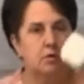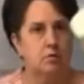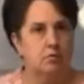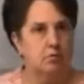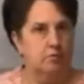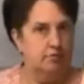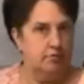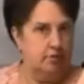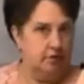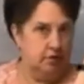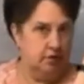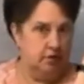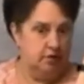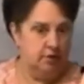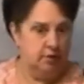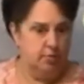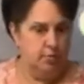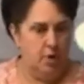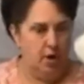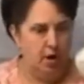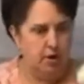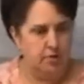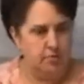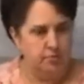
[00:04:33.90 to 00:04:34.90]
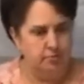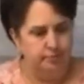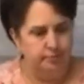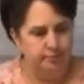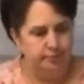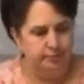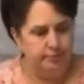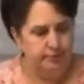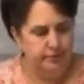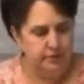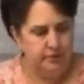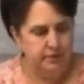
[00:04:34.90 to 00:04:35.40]
fill in the bottom.
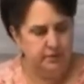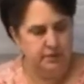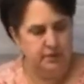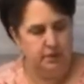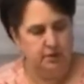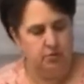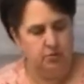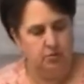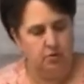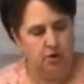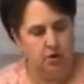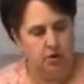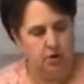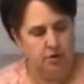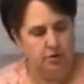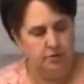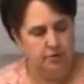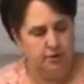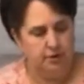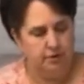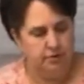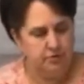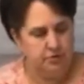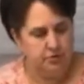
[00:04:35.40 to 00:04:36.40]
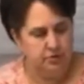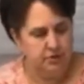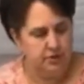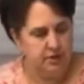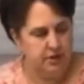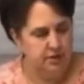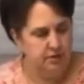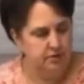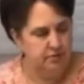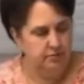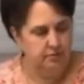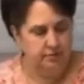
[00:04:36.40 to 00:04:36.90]
So all those are
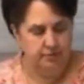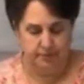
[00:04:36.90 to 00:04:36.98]
done.